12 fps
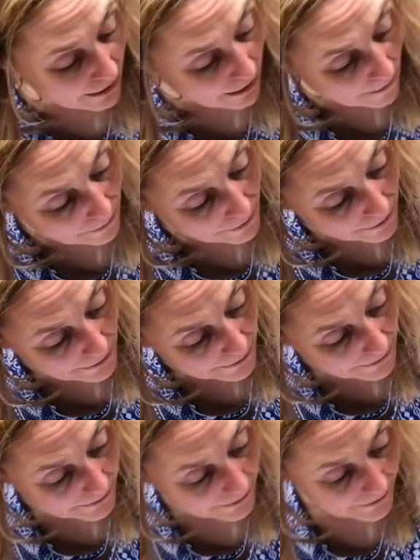up,
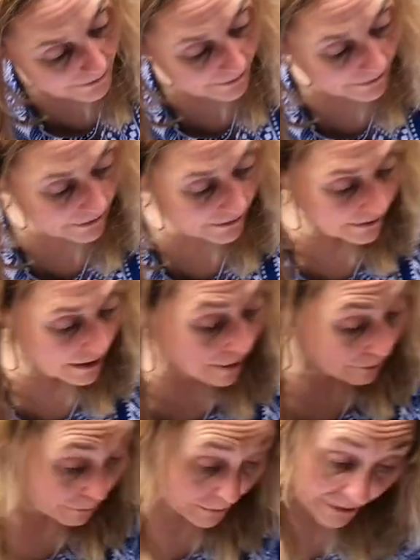
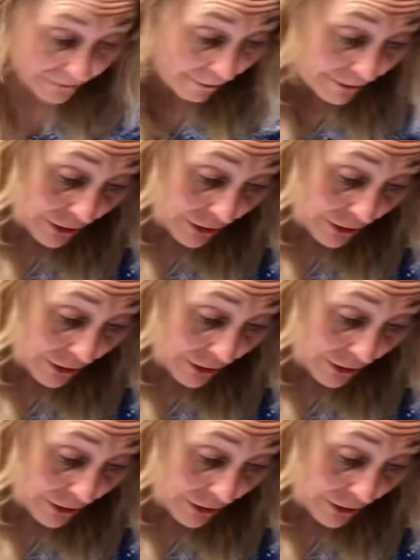although it is very